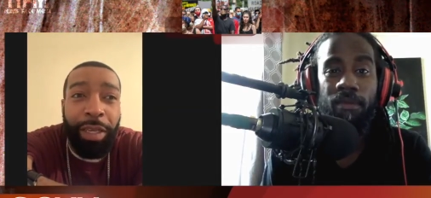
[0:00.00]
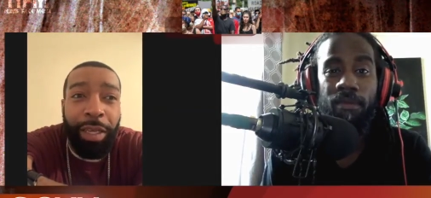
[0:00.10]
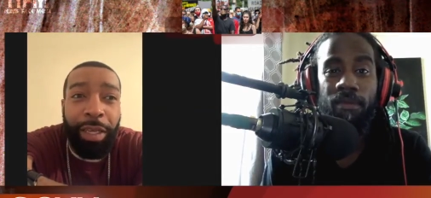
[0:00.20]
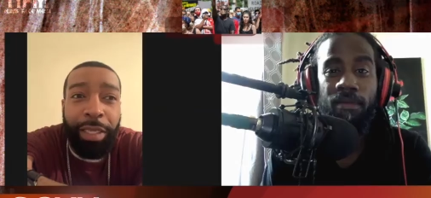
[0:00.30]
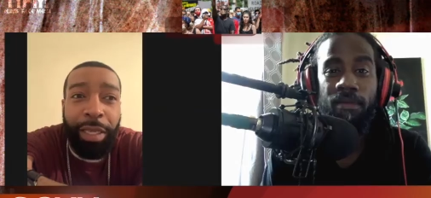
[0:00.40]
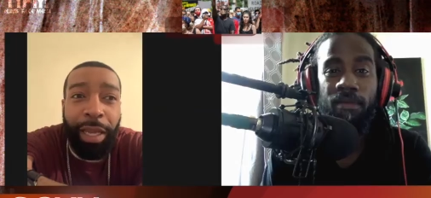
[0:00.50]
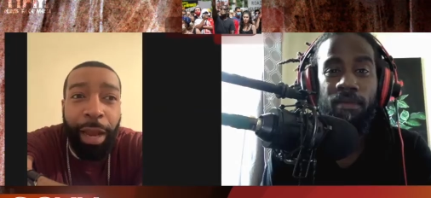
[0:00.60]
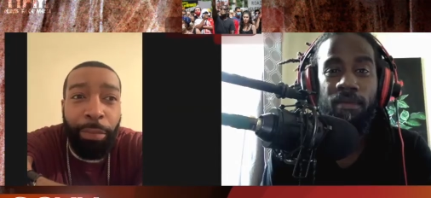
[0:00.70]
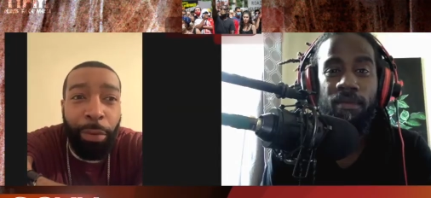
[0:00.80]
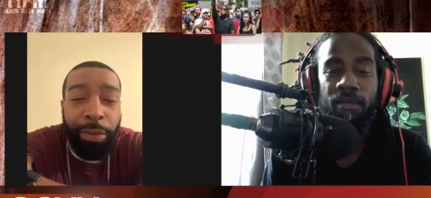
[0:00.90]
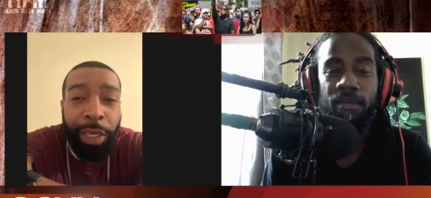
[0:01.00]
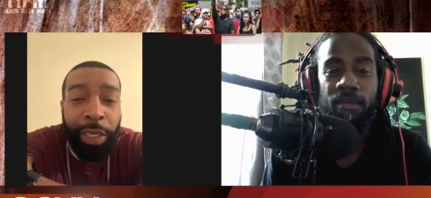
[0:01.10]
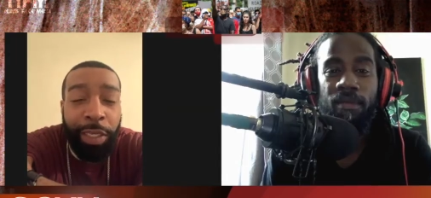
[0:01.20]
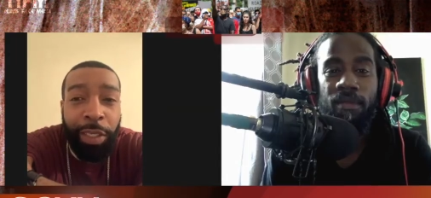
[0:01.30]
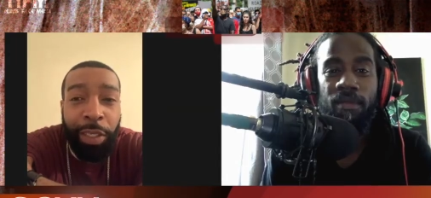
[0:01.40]
Speaker 1: it's a lot of
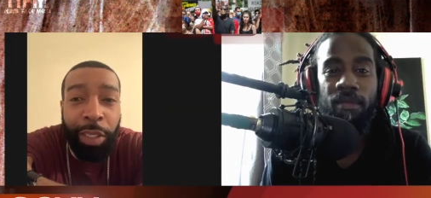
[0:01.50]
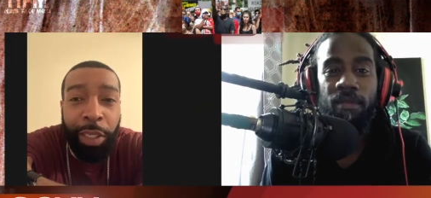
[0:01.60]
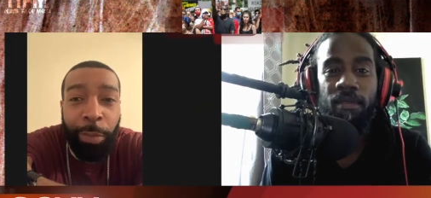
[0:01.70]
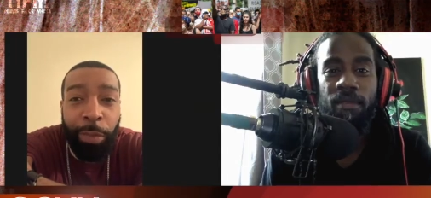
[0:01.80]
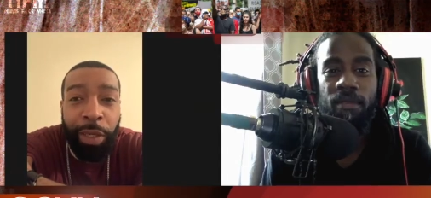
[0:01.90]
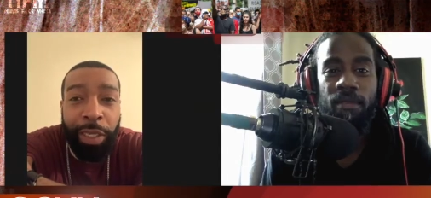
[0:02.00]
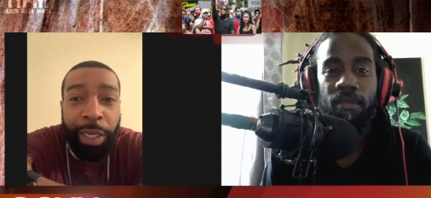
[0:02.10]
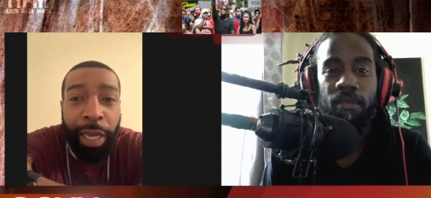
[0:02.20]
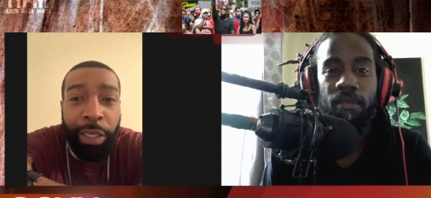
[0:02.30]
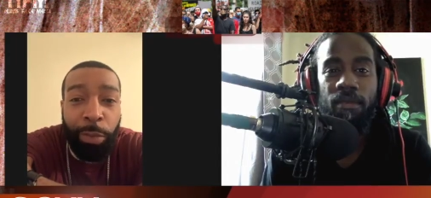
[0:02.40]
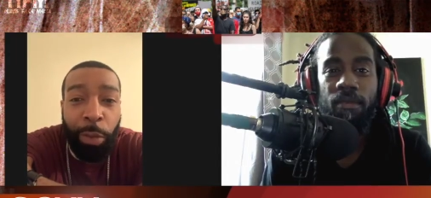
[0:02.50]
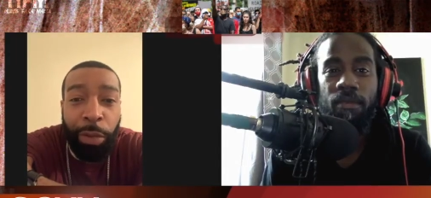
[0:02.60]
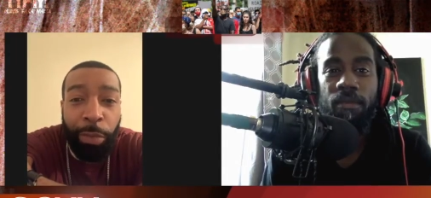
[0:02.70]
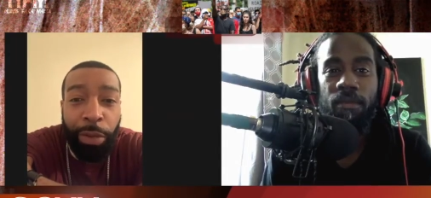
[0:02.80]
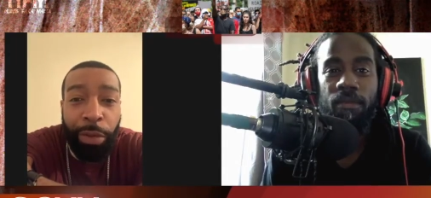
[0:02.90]
protesting and shit, but it's a lot of smoke
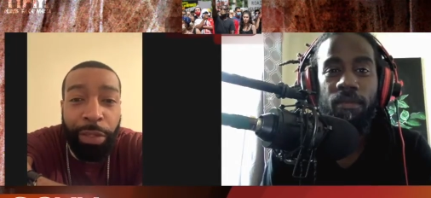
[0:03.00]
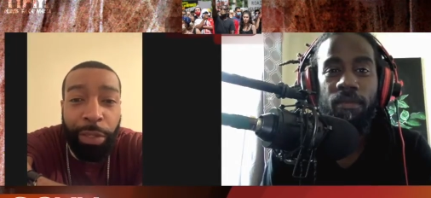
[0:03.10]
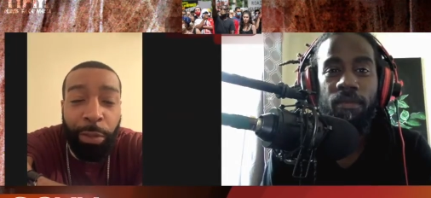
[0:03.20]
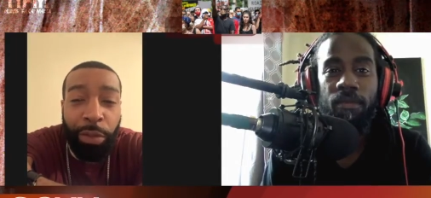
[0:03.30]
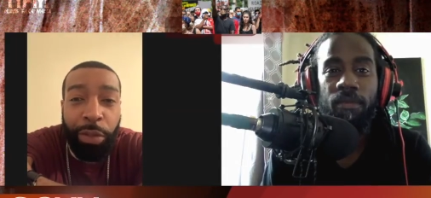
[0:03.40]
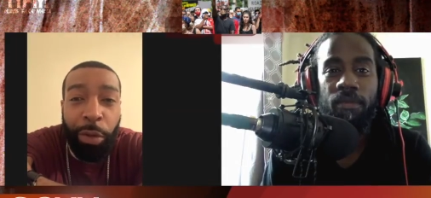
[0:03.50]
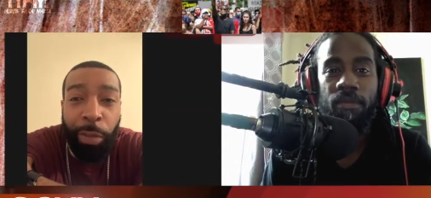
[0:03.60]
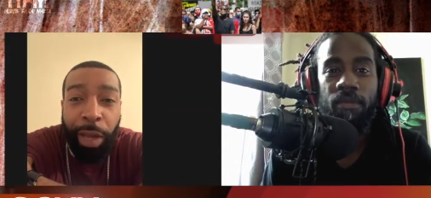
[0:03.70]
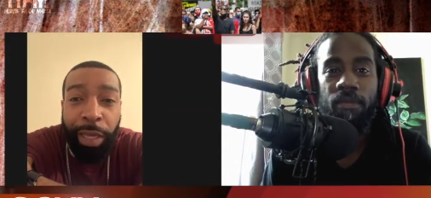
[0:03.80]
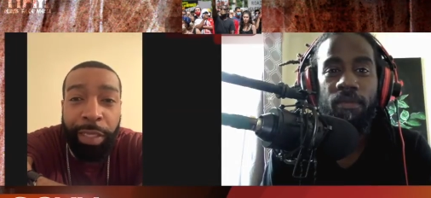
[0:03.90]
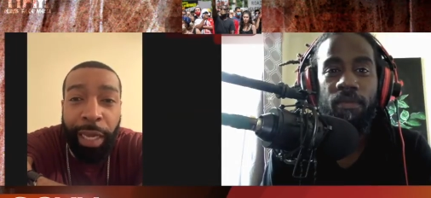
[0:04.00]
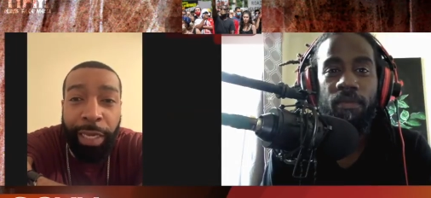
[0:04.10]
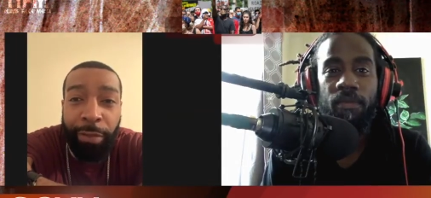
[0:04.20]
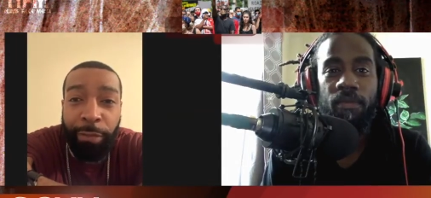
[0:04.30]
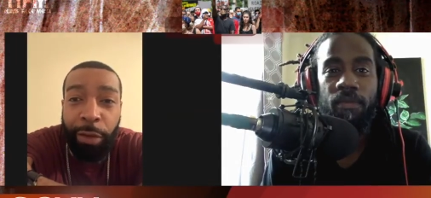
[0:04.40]
and mirrors. Because when you go back to like
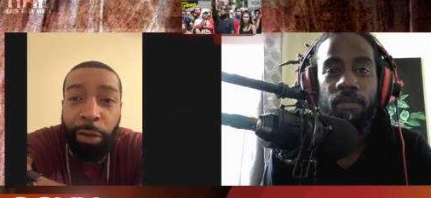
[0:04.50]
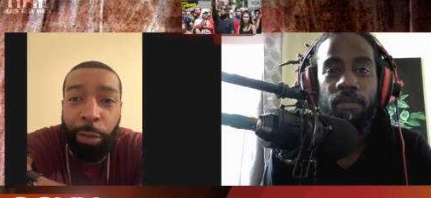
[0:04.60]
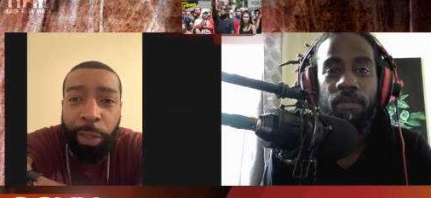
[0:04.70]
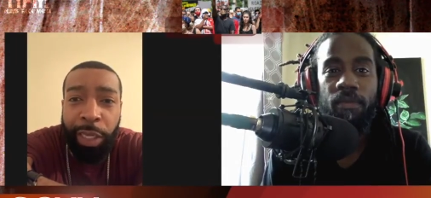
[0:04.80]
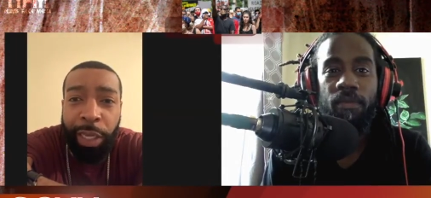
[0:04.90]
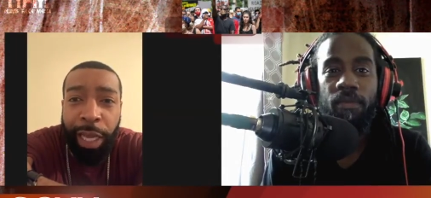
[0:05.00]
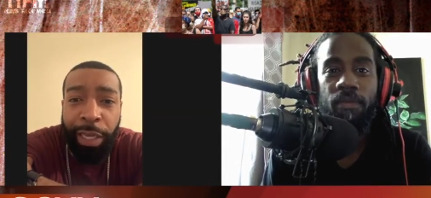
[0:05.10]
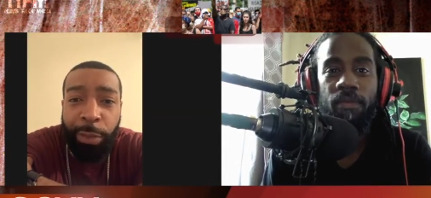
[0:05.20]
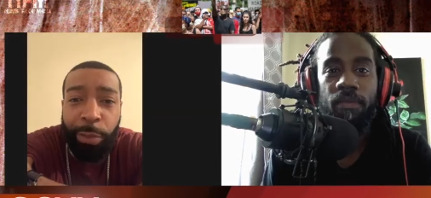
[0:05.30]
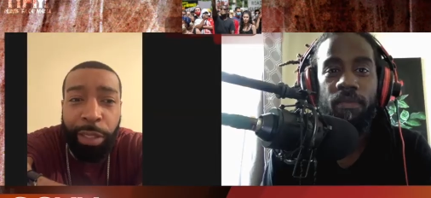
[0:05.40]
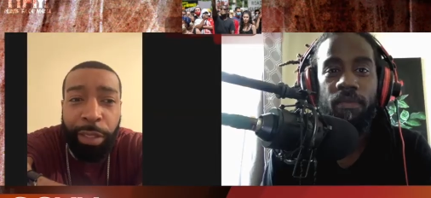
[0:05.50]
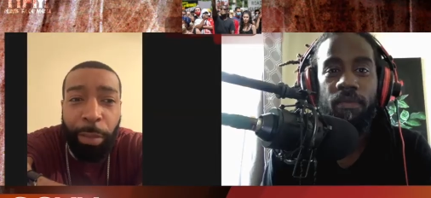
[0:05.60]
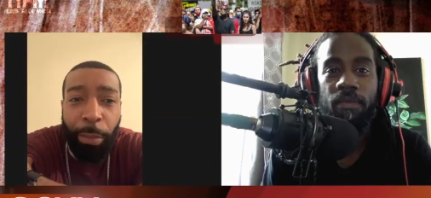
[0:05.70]
that video we did last week, the,